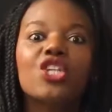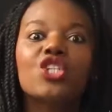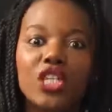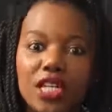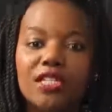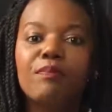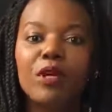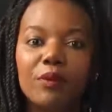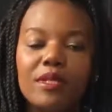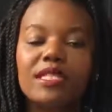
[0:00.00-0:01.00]
She is
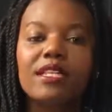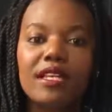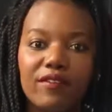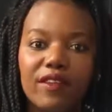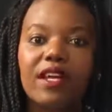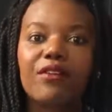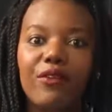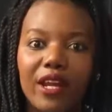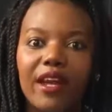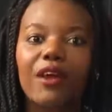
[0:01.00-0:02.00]
purposely leaving that
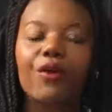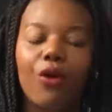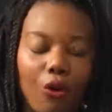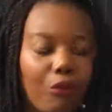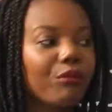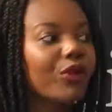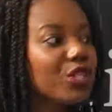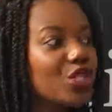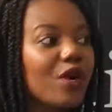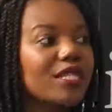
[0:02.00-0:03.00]
ring at home
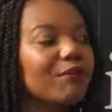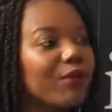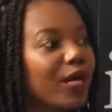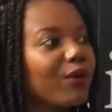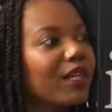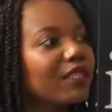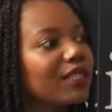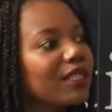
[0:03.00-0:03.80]
because she wants a bigger one.